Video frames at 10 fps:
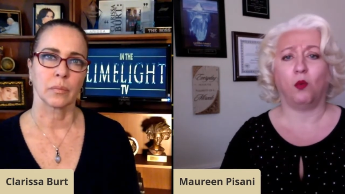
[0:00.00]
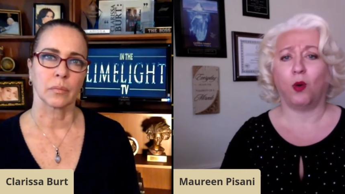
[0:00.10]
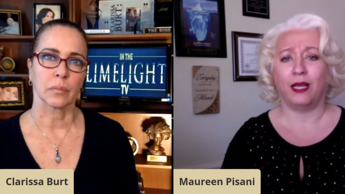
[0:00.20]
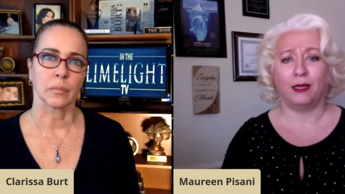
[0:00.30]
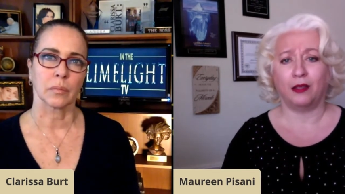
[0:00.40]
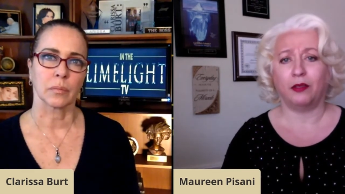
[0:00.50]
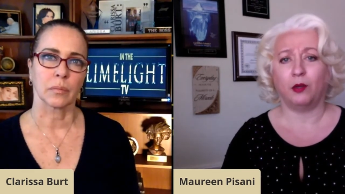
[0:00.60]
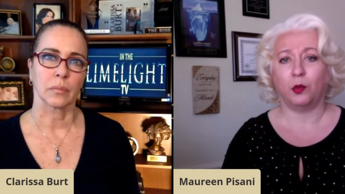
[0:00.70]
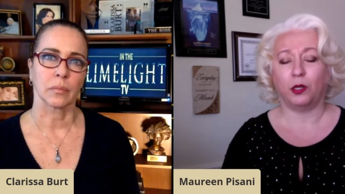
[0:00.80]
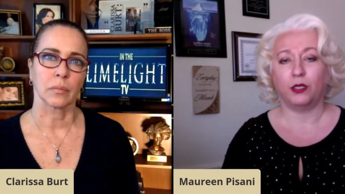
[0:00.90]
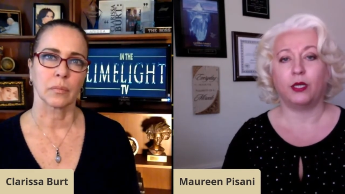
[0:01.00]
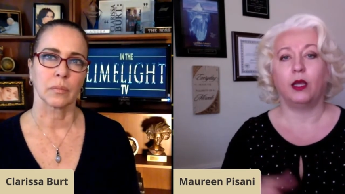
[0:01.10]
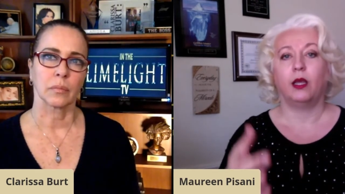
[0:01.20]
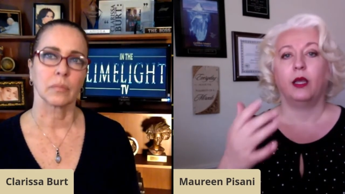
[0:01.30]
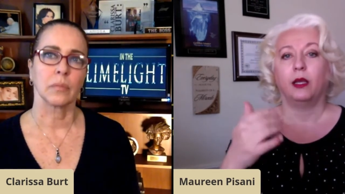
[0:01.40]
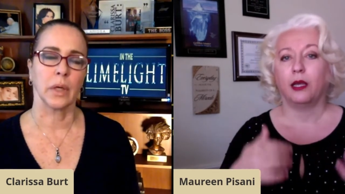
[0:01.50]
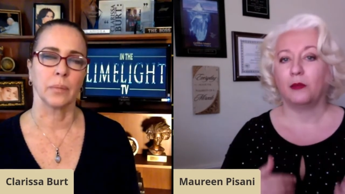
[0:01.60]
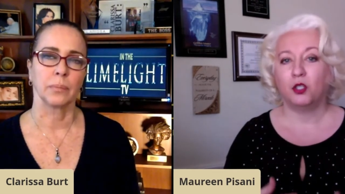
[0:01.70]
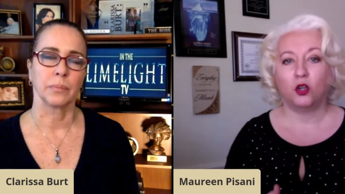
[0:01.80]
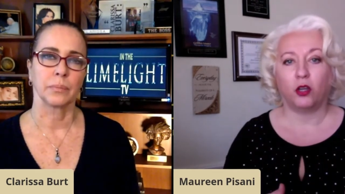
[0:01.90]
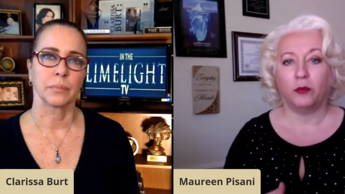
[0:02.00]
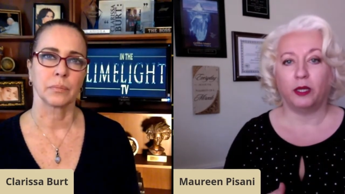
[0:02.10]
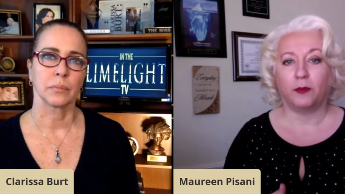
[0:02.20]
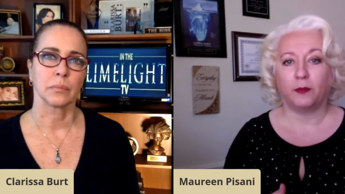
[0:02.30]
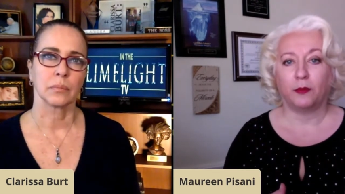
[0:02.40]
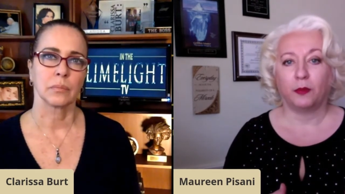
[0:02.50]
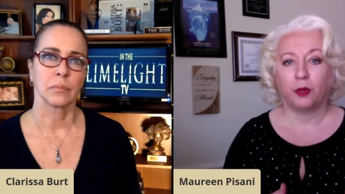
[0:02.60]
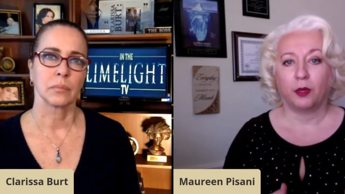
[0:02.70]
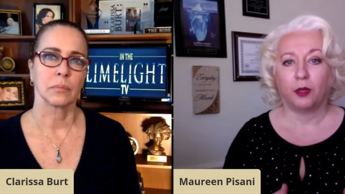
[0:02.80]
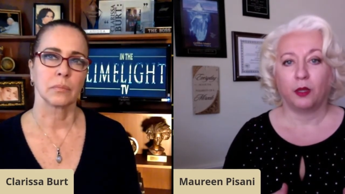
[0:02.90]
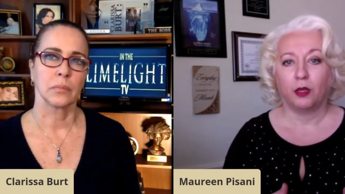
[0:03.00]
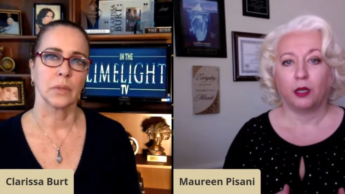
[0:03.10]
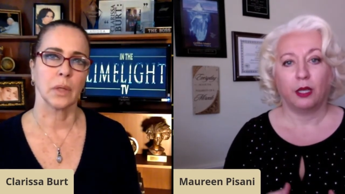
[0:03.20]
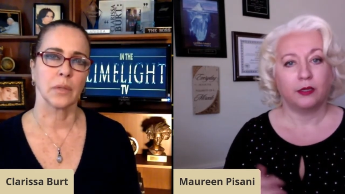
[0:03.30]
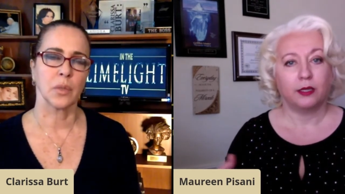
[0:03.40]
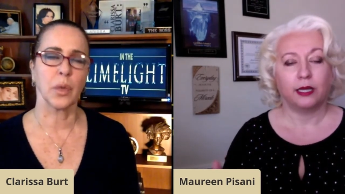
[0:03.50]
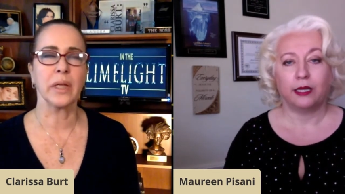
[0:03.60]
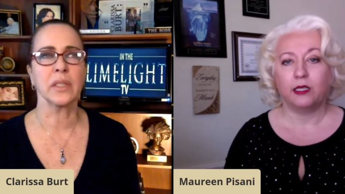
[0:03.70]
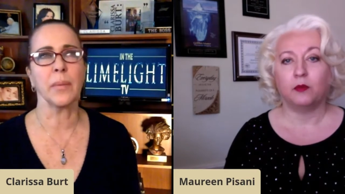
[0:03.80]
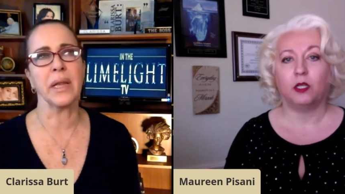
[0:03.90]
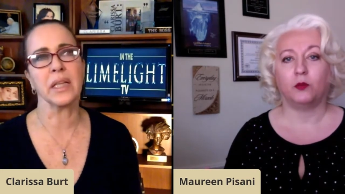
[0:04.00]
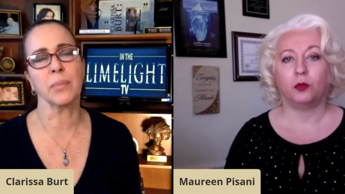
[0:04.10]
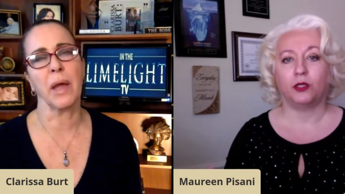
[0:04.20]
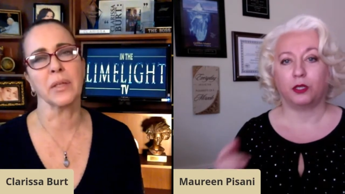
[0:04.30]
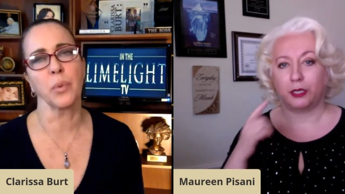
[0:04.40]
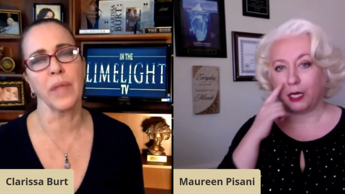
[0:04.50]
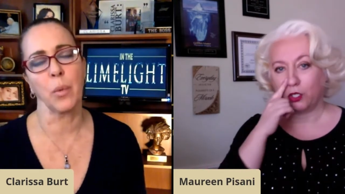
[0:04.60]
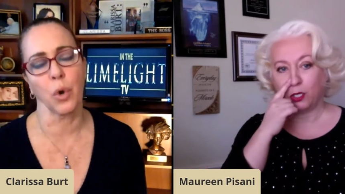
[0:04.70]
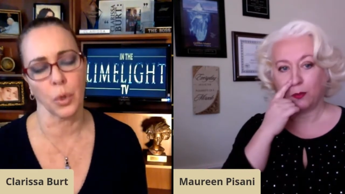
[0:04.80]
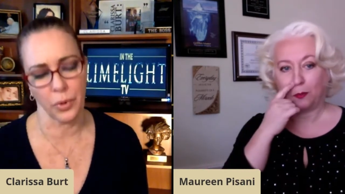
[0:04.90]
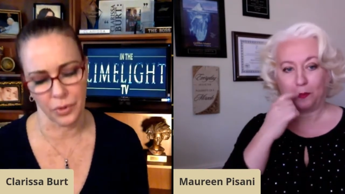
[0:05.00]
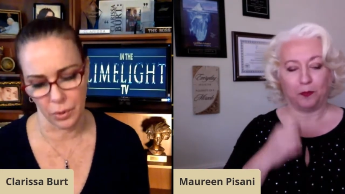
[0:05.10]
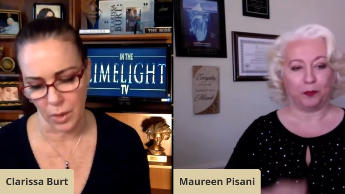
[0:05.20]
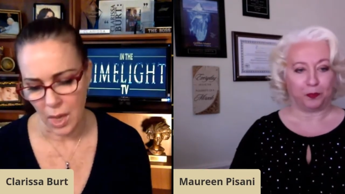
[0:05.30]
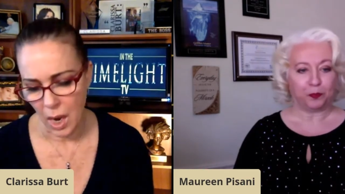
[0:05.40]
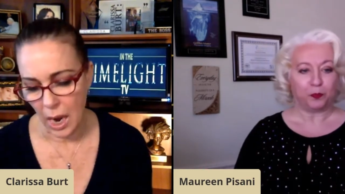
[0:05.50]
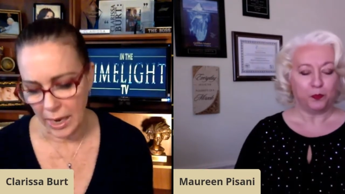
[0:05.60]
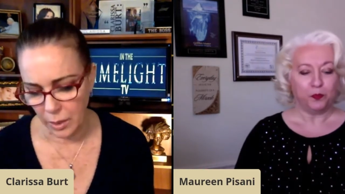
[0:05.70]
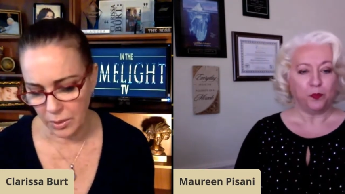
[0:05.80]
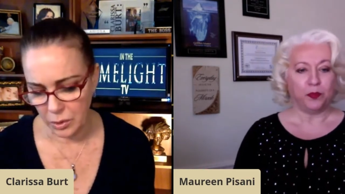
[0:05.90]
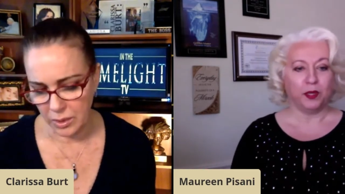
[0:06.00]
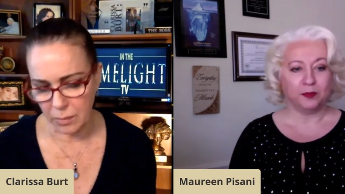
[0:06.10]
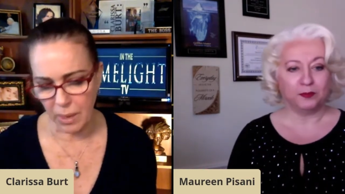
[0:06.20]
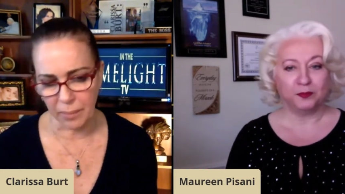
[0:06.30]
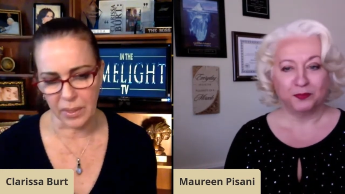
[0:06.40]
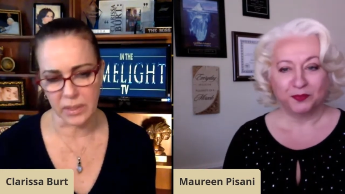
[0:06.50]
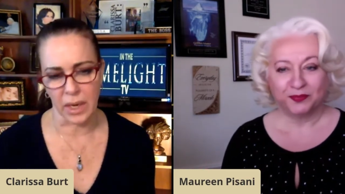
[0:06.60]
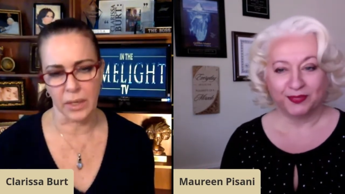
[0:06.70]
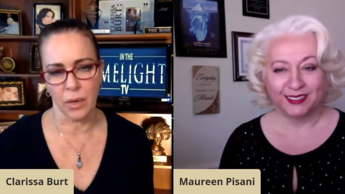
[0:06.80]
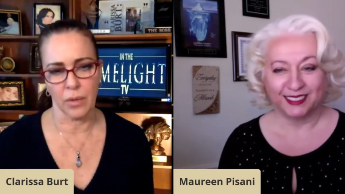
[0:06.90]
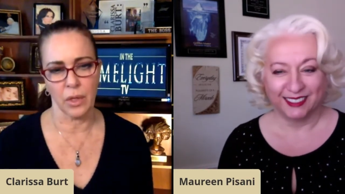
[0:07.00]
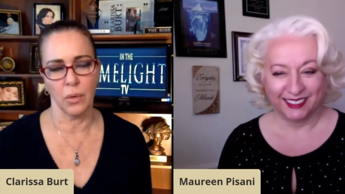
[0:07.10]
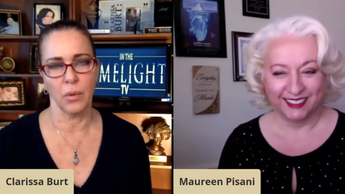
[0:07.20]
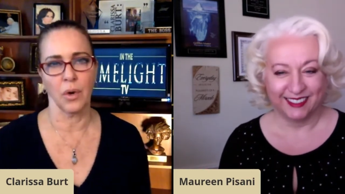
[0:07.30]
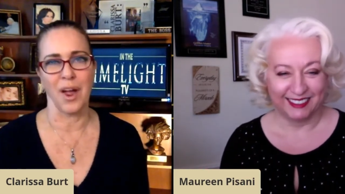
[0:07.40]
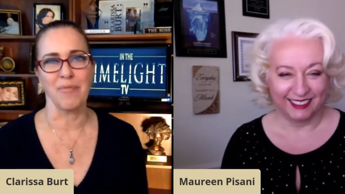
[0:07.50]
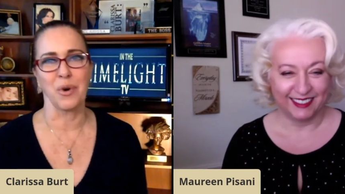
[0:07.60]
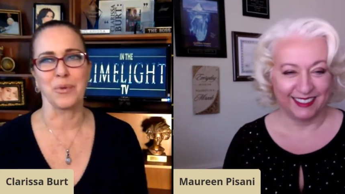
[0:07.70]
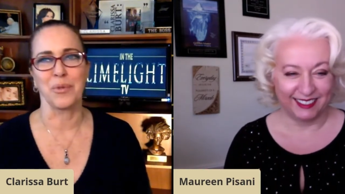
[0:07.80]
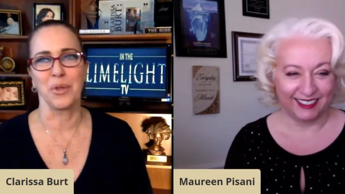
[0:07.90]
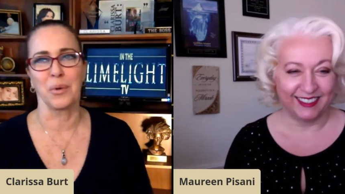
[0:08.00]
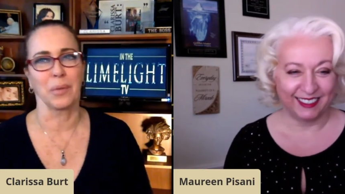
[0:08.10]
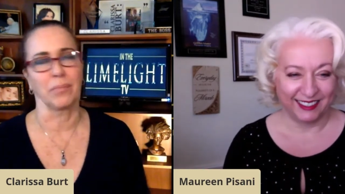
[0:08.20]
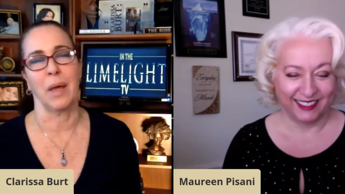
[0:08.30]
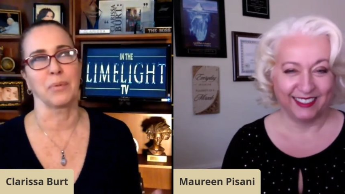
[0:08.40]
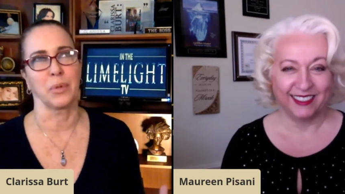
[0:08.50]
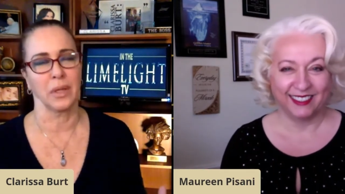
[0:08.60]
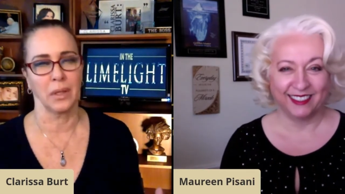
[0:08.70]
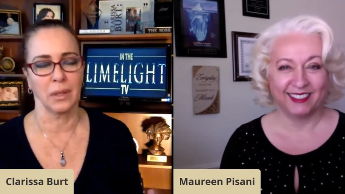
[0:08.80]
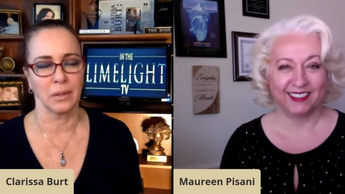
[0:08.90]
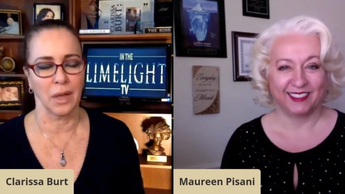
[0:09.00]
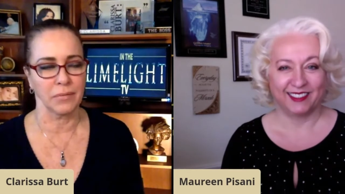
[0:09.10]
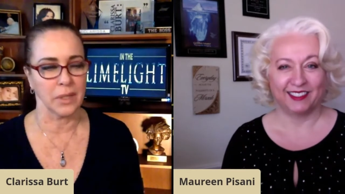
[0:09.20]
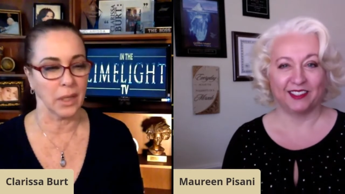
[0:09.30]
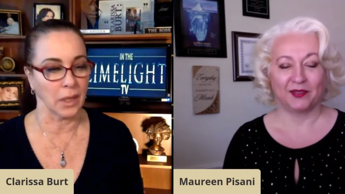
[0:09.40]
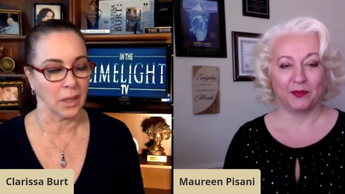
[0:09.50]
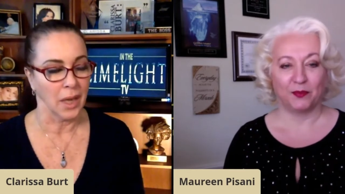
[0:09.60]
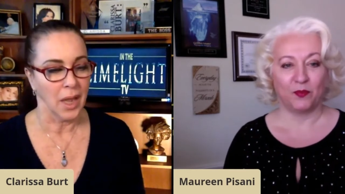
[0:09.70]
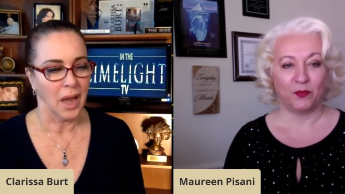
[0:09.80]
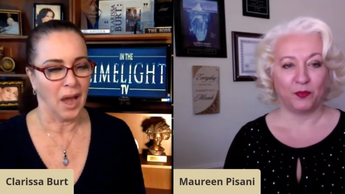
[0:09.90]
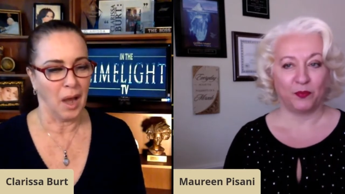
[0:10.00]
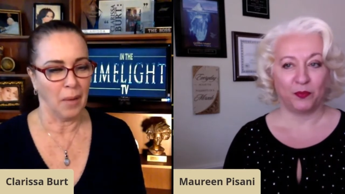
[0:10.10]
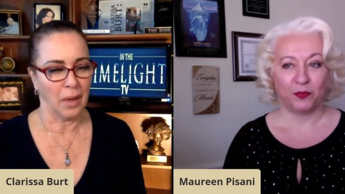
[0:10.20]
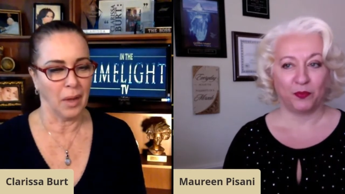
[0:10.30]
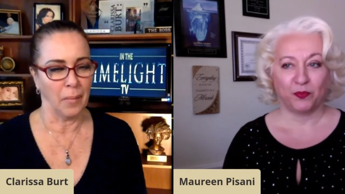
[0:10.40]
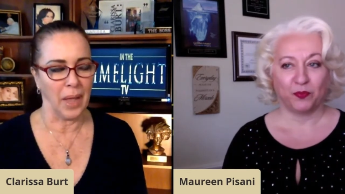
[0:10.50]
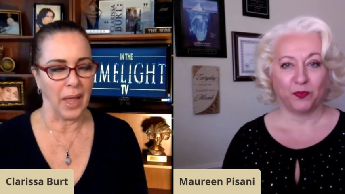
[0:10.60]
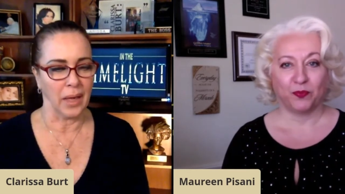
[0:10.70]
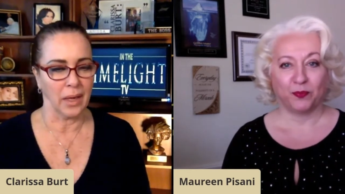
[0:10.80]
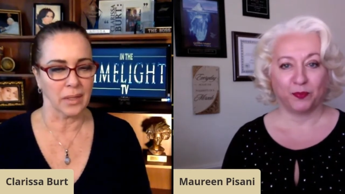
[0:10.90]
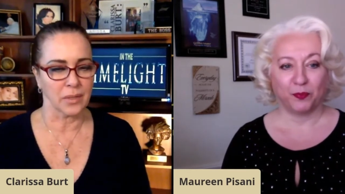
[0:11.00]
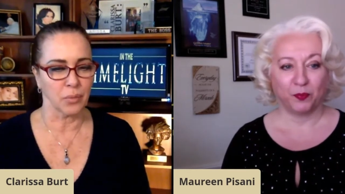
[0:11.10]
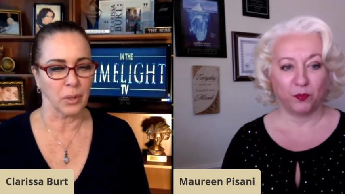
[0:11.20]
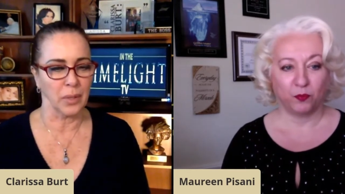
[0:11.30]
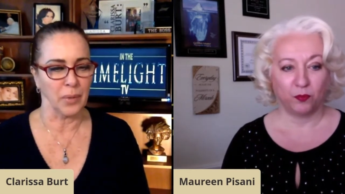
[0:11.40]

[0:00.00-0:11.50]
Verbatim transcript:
Speaker 1: why nothing works, yeah. come and join me. Yeah. It's so what can someone expect when they work with you?
Speaker 2: I know what to expect because I know that you, you know, I've worked with you and I've absolutely loved it, and uh, um, and it's really